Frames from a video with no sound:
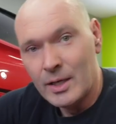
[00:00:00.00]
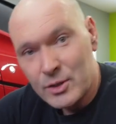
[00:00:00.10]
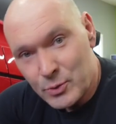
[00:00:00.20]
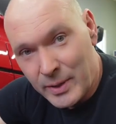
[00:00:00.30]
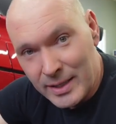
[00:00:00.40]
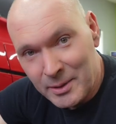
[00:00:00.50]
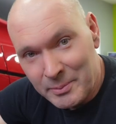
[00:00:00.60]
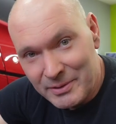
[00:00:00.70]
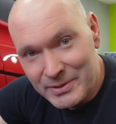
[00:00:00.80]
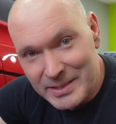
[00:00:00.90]
So we got a
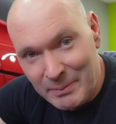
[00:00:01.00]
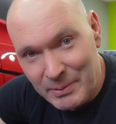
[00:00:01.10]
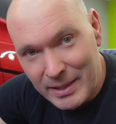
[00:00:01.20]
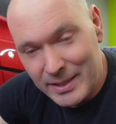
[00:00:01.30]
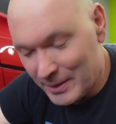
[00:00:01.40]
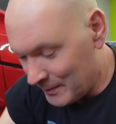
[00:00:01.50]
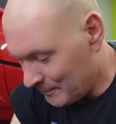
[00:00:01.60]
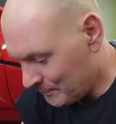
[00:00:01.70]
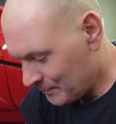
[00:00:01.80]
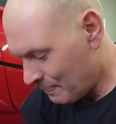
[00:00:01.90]
little bit of a setback
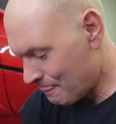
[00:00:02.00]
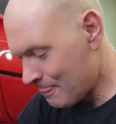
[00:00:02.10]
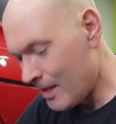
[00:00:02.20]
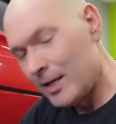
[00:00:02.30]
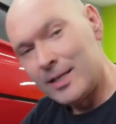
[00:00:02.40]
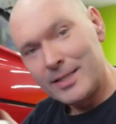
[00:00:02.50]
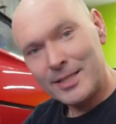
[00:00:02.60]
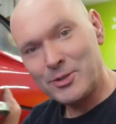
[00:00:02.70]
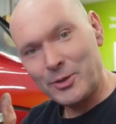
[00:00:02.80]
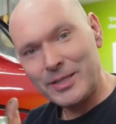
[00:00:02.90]
here.
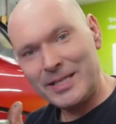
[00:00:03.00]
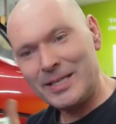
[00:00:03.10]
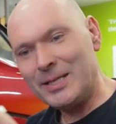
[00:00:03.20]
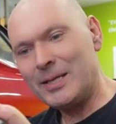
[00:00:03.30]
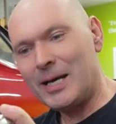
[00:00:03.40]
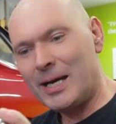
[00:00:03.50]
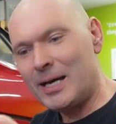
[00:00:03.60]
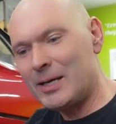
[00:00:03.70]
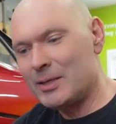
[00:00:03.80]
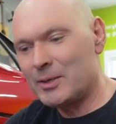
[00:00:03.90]
These are the
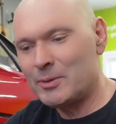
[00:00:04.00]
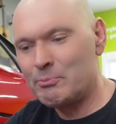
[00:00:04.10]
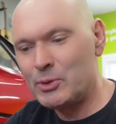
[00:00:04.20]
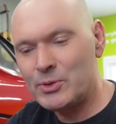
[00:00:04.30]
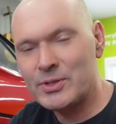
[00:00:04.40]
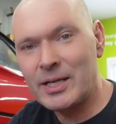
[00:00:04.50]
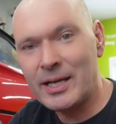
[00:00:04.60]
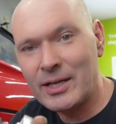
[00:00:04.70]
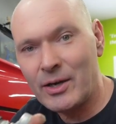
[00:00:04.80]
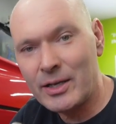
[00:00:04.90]
boots that
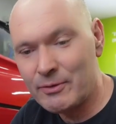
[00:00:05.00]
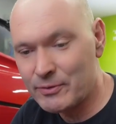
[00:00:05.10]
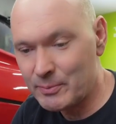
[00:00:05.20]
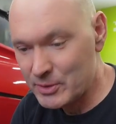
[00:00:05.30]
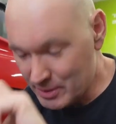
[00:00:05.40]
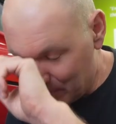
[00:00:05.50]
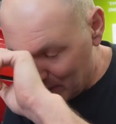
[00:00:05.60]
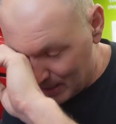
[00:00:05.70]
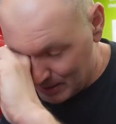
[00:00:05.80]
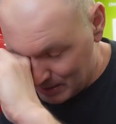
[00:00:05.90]
I got in from the
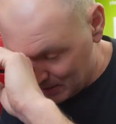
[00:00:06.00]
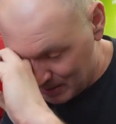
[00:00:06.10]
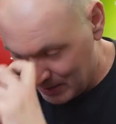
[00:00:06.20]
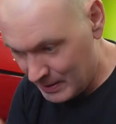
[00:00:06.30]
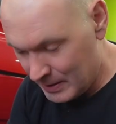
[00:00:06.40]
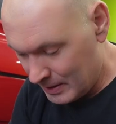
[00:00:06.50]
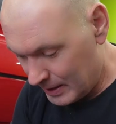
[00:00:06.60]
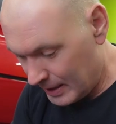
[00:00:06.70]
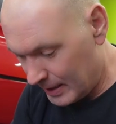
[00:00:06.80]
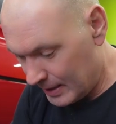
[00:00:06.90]
supplier,
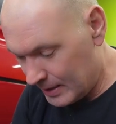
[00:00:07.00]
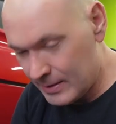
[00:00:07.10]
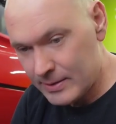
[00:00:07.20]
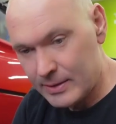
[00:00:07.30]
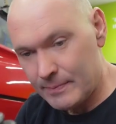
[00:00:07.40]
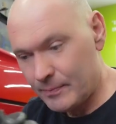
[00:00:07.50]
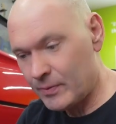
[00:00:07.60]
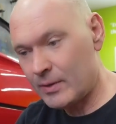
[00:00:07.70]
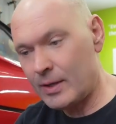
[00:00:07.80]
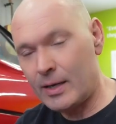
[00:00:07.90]
and
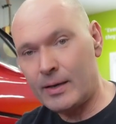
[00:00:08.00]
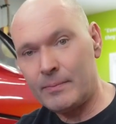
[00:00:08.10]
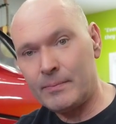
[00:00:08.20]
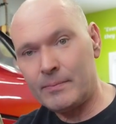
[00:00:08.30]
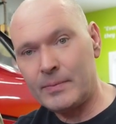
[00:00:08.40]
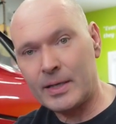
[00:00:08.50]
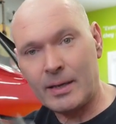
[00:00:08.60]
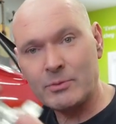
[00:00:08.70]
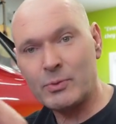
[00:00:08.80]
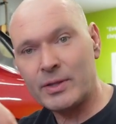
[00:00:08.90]
it
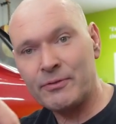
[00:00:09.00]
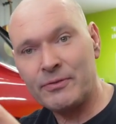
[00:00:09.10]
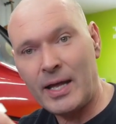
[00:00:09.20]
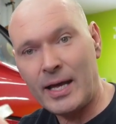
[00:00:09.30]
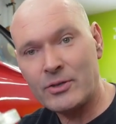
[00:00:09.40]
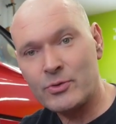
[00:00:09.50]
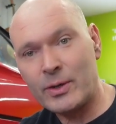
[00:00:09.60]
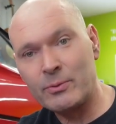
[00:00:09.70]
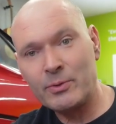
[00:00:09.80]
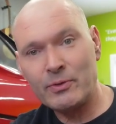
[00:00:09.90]
comes with the flange. So I
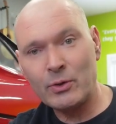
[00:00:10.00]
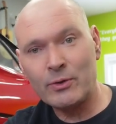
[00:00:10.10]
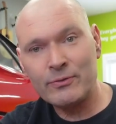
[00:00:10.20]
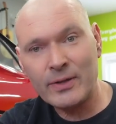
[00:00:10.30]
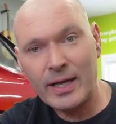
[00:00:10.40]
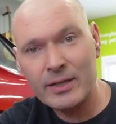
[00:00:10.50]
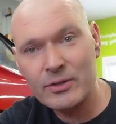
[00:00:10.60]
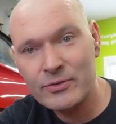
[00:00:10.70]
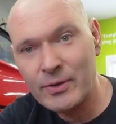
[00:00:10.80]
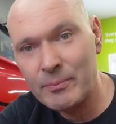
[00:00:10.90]
removed the old flange
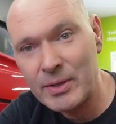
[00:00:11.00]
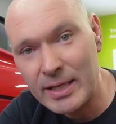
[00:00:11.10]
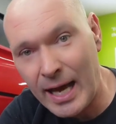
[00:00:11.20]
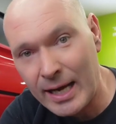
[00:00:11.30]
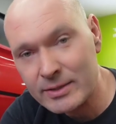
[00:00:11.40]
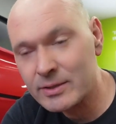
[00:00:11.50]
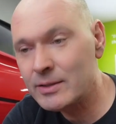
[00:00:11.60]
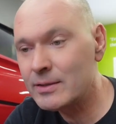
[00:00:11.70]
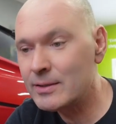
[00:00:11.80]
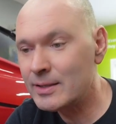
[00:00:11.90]
from the
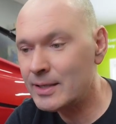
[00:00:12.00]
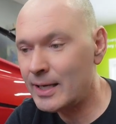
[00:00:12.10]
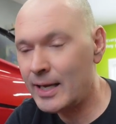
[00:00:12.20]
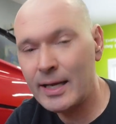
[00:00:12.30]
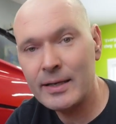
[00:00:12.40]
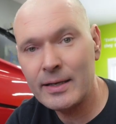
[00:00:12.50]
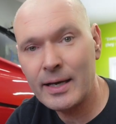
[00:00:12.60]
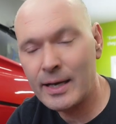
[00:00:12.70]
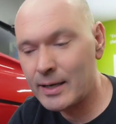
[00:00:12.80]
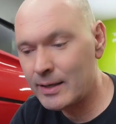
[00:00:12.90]
axle and
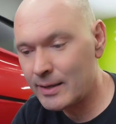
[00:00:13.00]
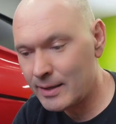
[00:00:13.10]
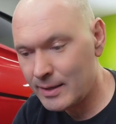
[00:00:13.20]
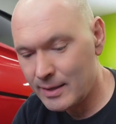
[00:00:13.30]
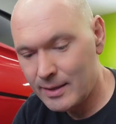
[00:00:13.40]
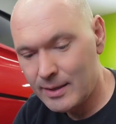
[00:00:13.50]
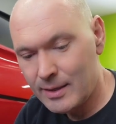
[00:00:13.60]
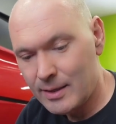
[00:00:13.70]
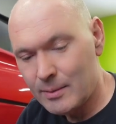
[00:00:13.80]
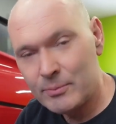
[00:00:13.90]

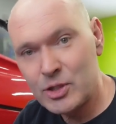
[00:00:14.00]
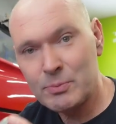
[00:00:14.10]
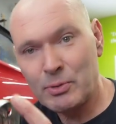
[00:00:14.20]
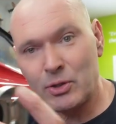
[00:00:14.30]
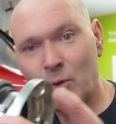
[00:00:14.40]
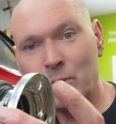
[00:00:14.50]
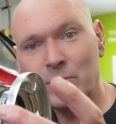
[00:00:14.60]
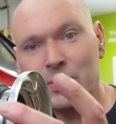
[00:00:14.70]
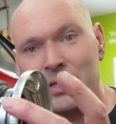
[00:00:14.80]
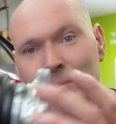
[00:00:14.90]
just put the whole
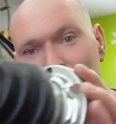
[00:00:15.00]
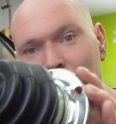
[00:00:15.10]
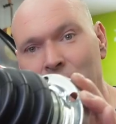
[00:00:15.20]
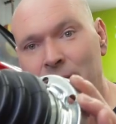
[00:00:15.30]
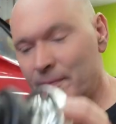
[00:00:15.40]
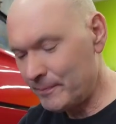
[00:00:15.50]
new assembly on.